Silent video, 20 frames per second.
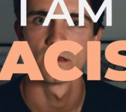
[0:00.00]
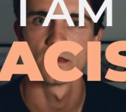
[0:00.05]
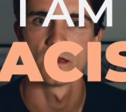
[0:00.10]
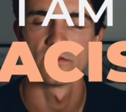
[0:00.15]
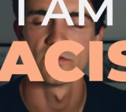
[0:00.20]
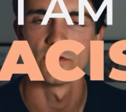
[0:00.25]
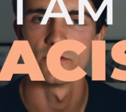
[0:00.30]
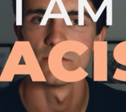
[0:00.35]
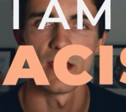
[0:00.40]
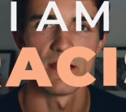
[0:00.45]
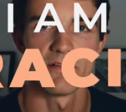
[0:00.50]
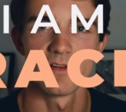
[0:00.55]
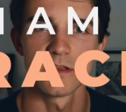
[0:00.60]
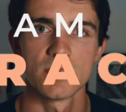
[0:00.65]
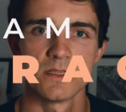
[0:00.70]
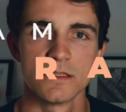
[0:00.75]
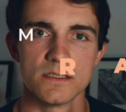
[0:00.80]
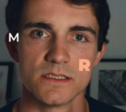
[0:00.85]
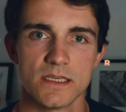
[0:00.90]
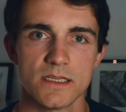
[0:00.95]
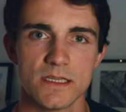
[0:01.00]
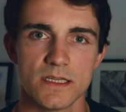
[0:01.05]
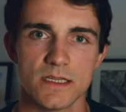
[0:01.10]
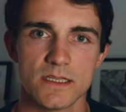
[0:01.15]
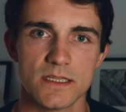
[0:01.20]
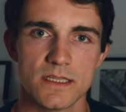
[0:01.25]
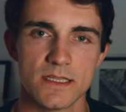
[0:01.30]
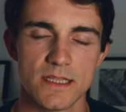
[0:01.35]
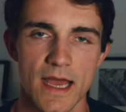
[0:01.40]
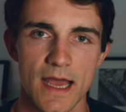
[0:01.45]
Have you ever
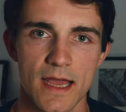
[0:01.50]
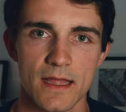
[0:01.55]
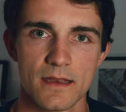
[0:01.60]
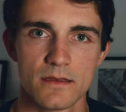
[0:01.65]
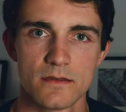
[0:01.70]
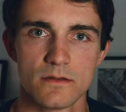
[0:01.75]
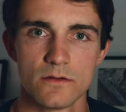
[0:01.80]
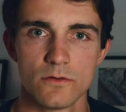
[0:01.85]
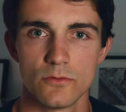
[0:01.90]
considered that,